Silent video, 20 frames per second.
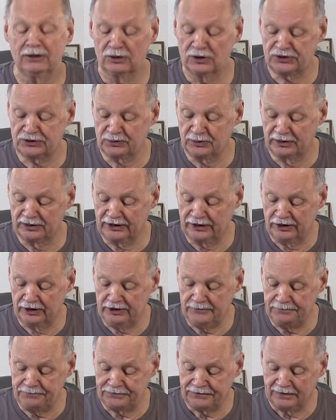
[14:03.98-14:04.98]
Looks really
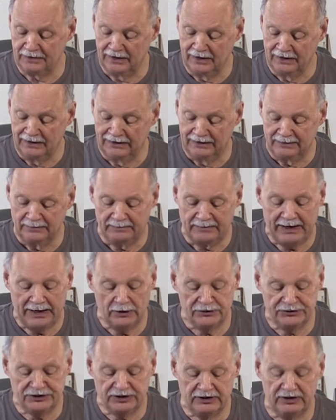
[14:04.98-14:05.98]
good.
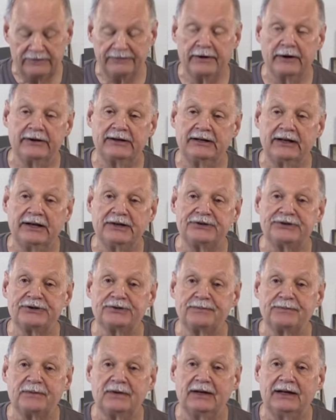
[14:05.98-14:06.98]
Pounds in there very
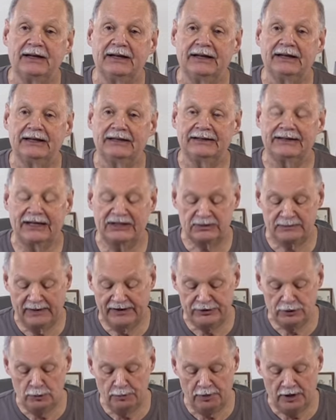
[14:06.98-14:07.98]
nice and that's
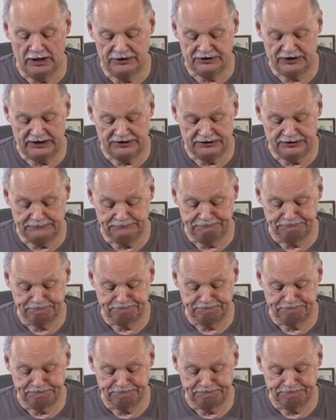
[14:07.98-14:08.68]
my new process.